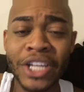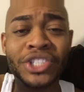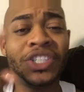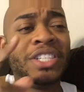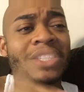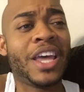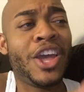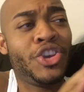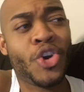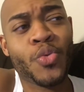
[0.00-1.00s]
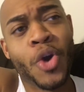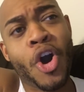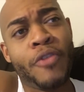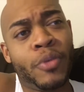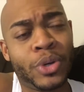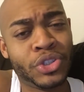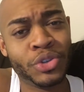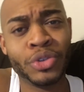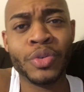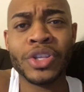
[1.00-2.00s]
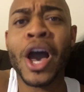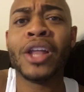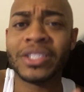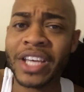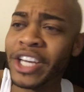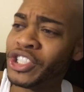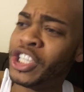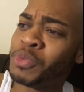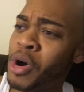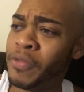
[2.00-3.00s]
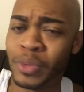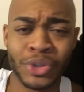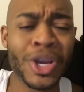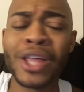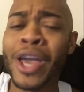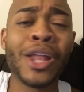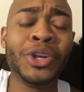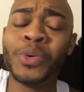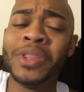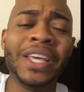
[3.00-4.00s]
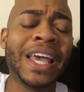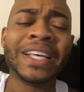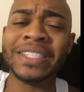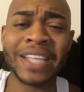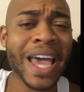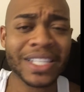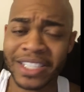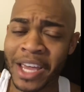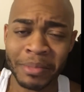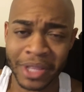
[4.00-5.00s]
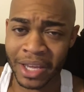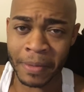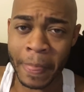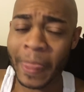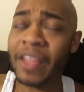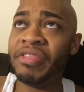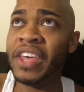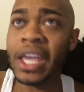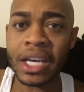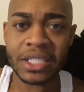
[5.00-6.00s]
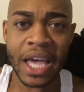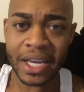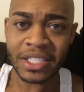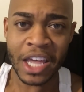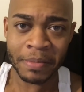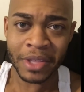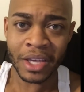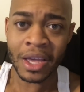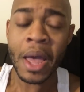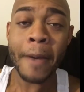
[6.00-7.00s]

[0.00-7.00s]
She's saying you're wrong for what you do. Y'all are saying she's wrong for what you. Y'all y'all are doing the exact same thing the exact same thing.